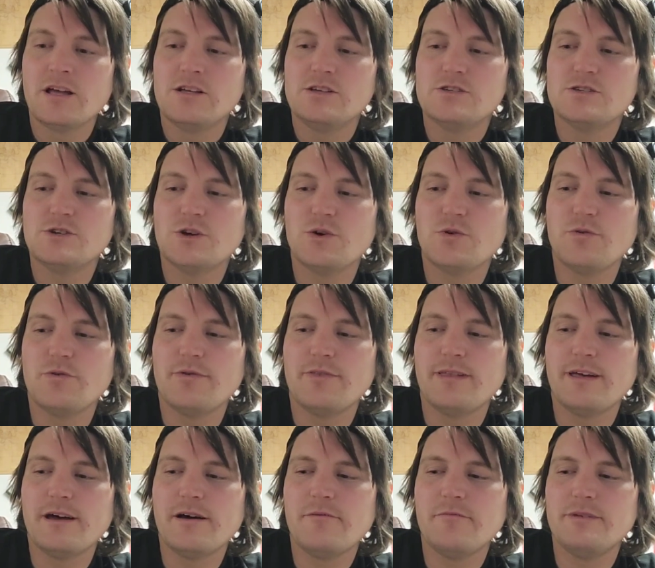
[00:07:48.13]
So,
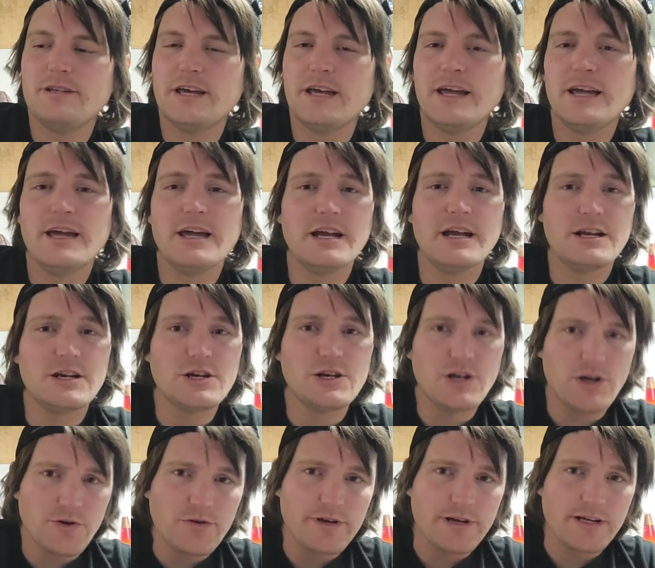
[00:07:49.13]
them taking
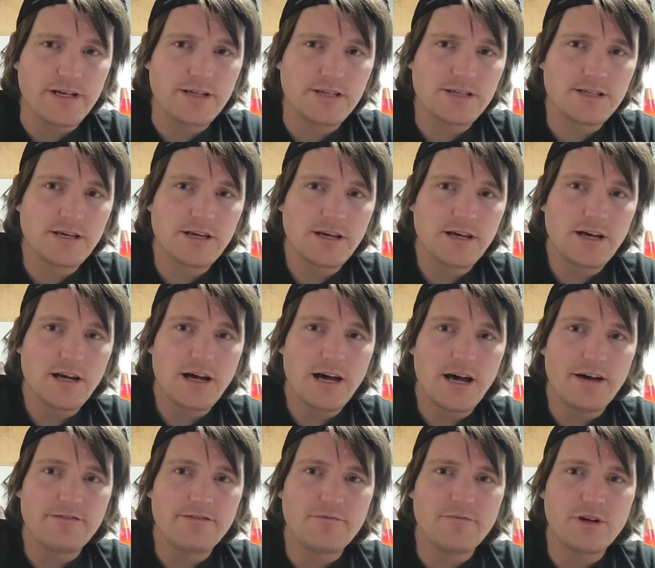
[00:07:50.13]
notice
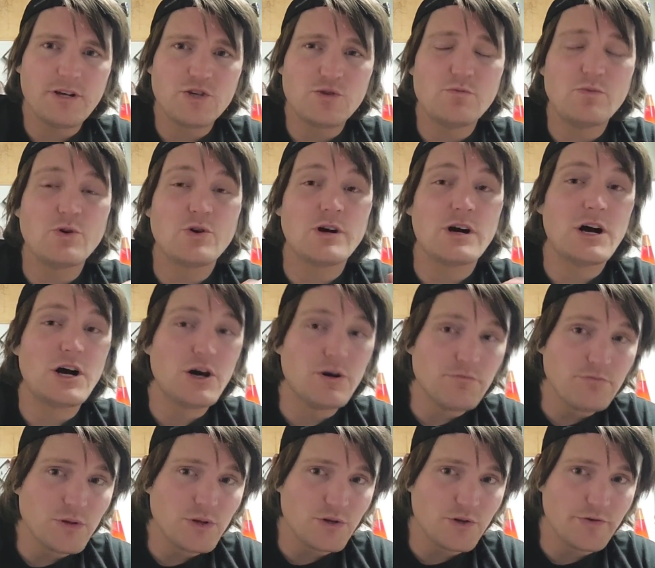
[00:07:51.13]
of a much more
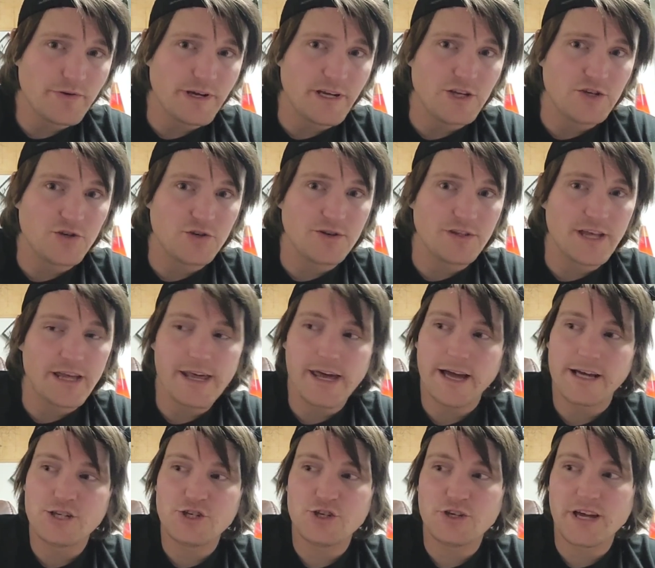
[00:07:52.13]
humble creature that
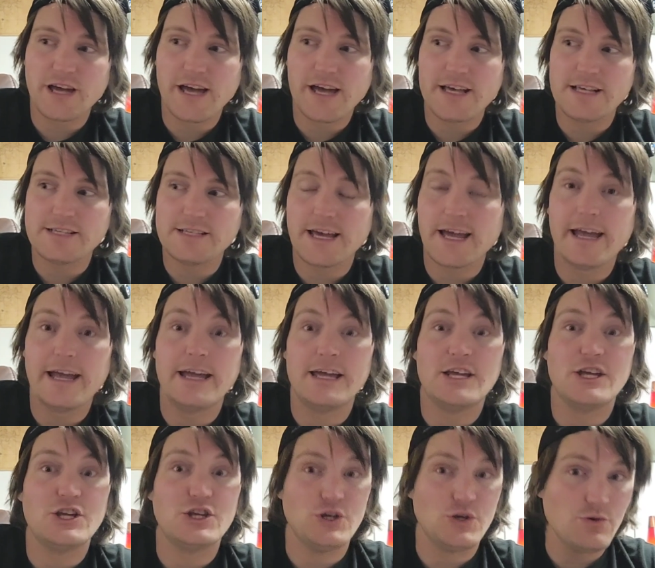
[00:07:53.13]
actually has a
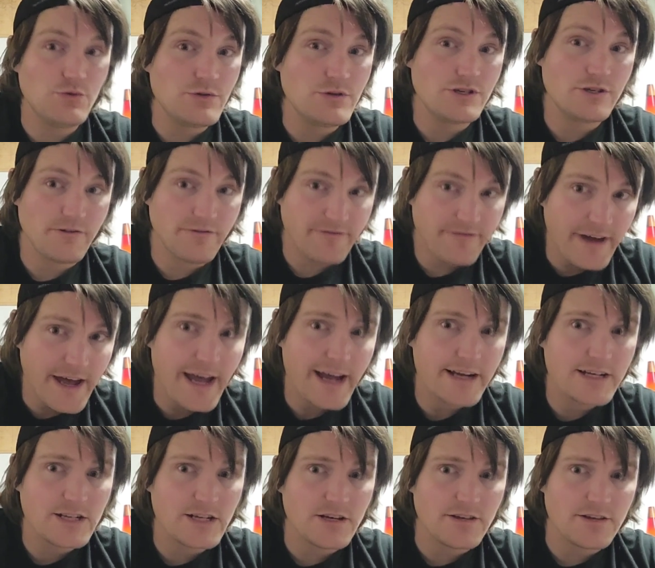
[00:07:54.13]
huge
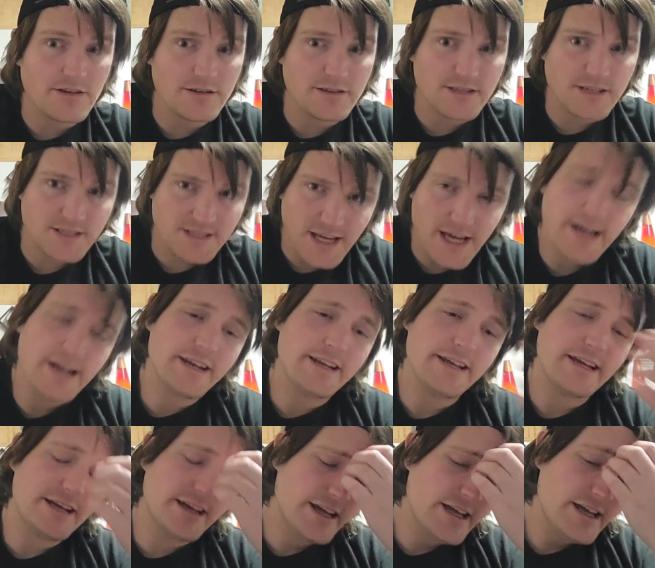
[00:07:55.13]
effect on their
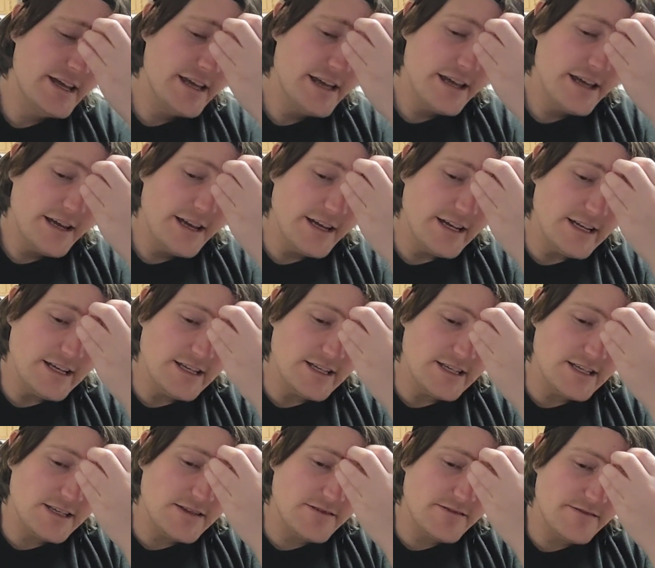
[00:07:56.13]
society
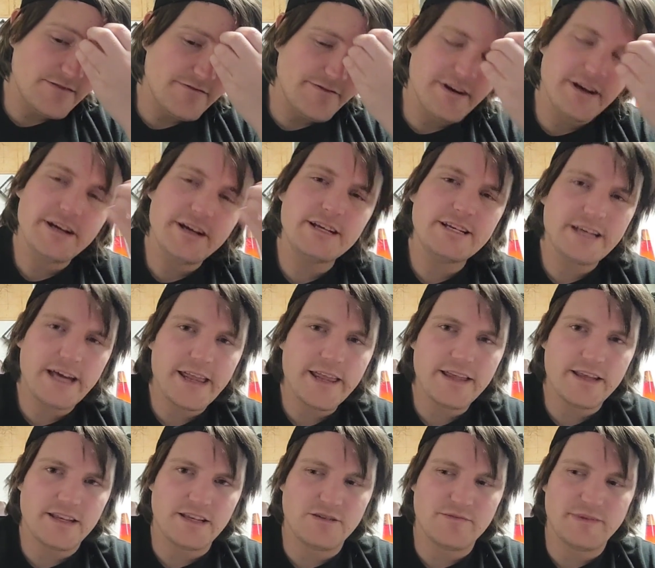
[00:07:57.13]
is very
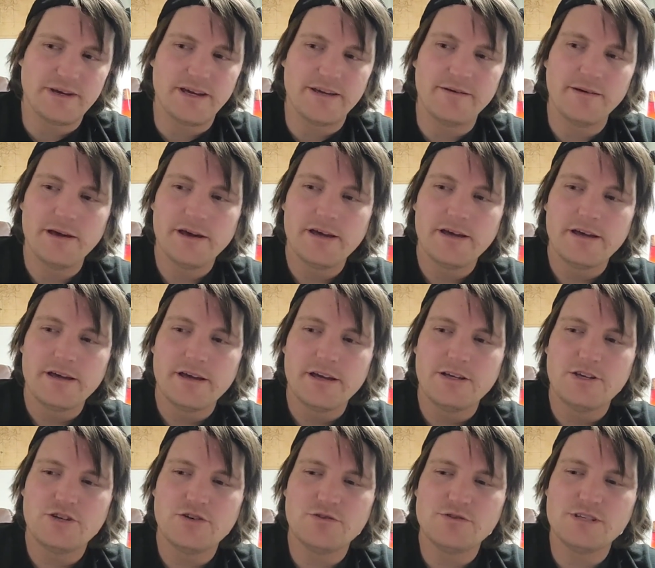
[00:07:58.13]
telling to me.
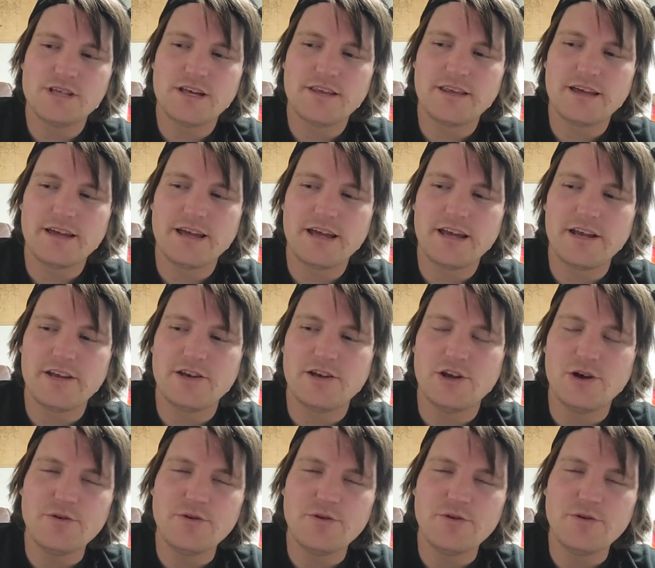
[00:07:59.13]
It shows that they can